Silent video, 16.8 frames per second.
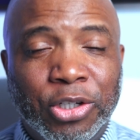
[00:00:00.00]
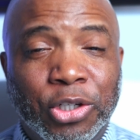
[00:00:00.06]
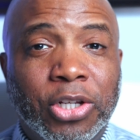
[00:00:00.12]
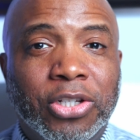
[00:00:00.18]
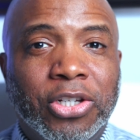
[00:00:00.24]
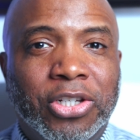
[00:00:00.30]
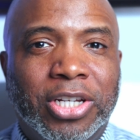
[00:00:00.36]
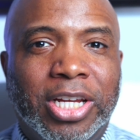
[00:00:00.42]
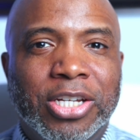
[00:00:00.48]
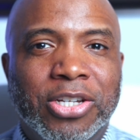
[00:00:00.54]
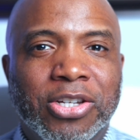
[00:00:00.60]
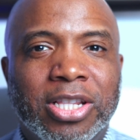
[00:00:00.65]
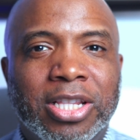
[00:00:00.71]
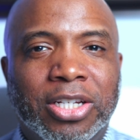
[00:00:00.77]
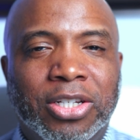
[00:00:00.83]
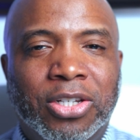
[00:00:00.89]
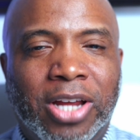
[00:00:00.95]
Jesus says
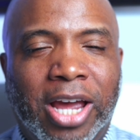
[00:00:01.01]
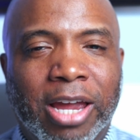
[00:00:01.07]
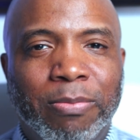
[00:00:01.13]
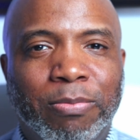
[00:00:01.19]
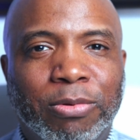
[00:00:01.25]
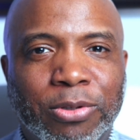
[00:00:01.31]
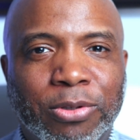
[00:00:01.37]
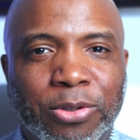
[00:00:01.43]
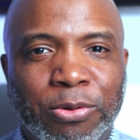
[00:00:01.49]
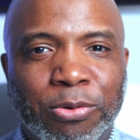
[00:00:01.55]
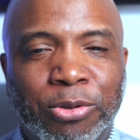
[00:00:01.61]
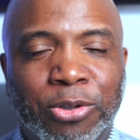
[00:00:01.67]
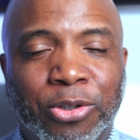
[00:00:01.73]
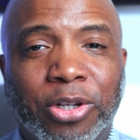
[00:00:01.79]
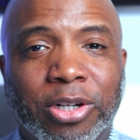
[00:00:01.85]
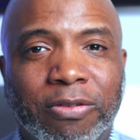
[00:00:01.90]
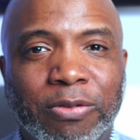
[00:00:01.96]
to the disciples who
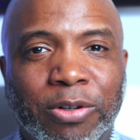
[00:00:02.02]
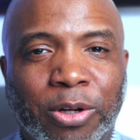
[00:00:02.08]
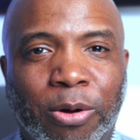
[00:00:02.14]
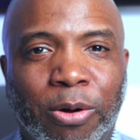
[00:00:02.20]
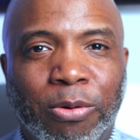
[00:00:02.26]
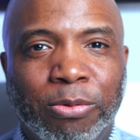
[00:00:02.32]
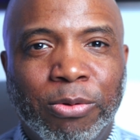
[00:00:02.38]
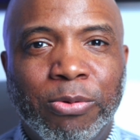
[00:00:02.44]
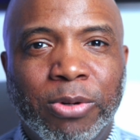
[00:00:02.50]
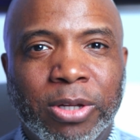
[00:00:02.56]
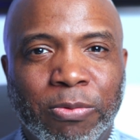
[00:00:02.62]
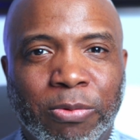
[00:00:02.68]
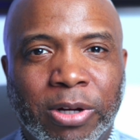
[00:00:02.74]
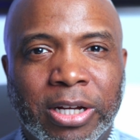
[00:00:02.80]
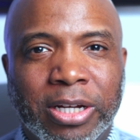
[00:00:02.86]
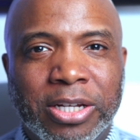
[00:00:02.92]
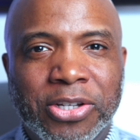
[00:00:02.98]
should have known who he
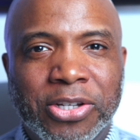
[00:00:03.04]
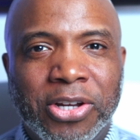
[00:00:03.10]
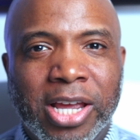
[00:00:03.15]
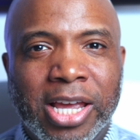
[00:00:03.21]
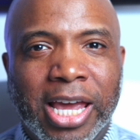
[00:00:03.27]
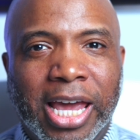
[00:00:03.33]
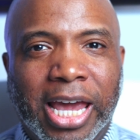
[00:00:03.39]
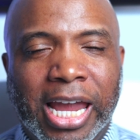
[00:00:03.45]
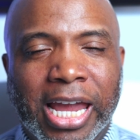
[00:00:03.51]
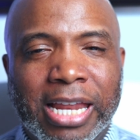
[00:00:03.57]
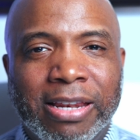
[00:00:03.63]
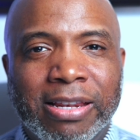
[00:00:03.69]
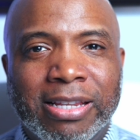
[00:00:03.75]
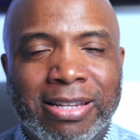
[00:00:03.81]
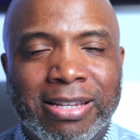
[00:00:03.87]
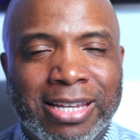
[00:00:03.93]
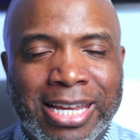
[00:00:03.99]
was,
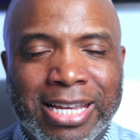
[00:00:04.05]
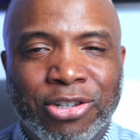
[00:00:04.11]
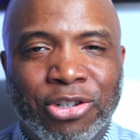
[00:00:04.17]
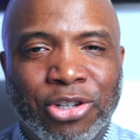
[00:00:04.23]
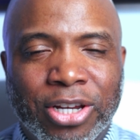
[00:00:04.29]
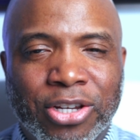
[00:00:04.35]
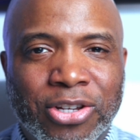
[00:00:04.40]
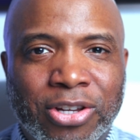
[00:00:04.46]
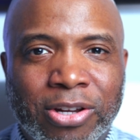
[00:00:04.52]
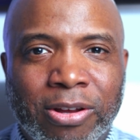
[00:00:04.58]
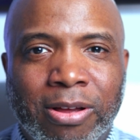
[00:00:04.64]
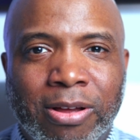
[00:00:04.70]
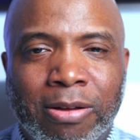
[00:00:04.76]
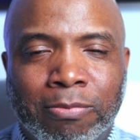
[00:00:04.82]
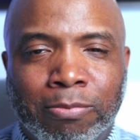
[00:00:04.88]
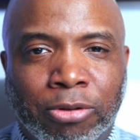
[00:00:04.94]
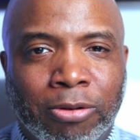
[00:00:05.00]
and he had just
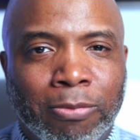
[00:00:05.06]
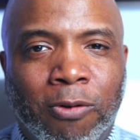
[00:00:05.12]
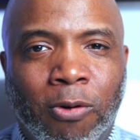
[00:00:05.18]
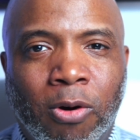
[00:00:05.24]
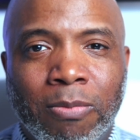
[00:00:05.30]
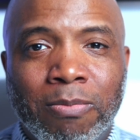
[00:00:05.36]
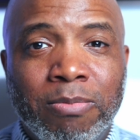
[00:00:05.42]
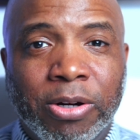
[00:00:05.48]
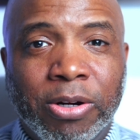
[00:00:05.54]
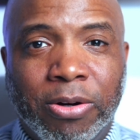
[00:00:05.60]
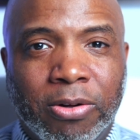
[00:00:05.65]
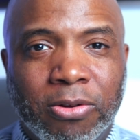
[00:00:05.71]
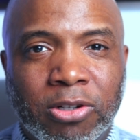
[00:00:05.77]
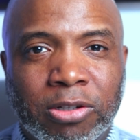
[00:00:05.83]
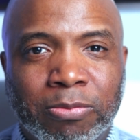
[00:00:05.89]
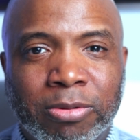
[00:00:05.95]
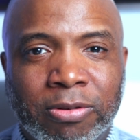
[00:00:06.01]
performed
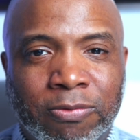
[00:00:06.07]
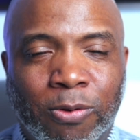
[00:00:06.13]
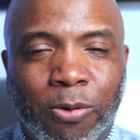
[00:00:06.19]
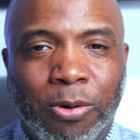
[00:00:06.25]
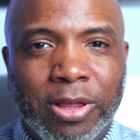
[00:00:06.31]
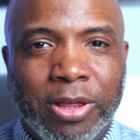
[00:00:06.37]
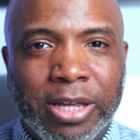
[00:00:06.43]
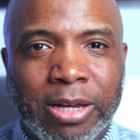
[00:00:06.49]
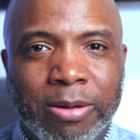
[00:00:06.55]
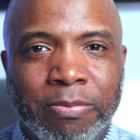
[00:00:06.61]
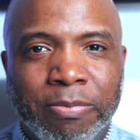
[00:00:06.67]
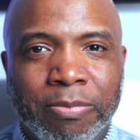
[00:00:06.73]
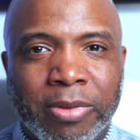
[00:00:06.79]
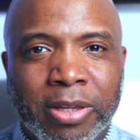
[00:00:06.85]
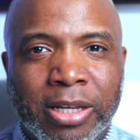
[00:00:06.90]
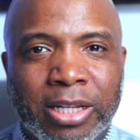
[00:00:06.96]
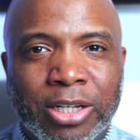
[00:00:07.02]
miracles before
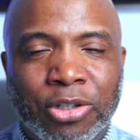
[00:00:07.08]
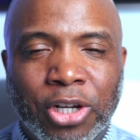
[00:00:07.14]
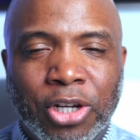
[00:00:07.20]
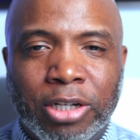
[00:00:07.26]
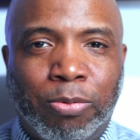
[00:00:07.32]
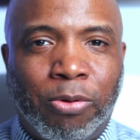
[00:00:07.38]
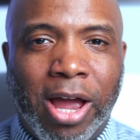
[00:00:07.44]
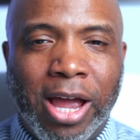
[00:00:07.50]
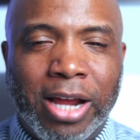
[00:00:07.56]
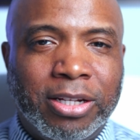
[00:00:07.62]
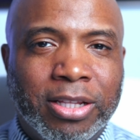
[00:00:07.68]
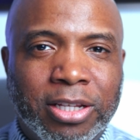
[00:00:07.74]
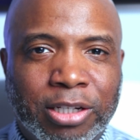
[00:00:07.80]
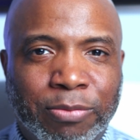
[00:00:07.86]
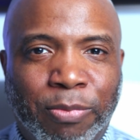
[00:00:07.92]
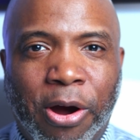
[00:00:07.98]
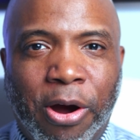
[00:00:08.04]
them just prior to
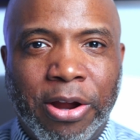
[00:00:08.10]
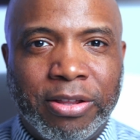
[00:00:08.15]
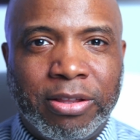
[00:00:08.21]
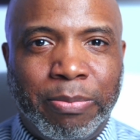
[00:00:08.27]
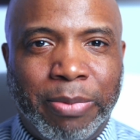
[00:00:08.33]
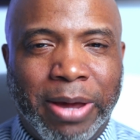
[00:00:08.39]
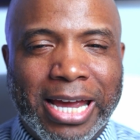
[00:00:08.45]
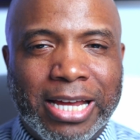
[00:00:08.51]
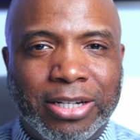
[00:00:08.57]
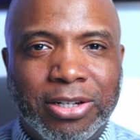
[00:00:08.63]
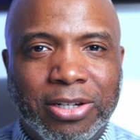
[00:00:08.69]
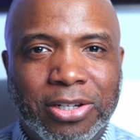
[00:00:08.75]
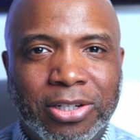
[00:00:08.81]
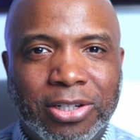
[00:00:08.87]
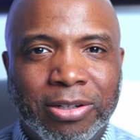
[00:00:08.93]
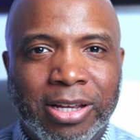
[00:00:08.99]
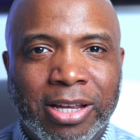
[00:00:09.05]
this part of the
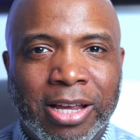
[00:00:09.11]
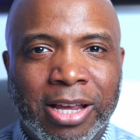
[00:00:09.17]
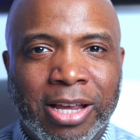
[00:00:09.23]
passage.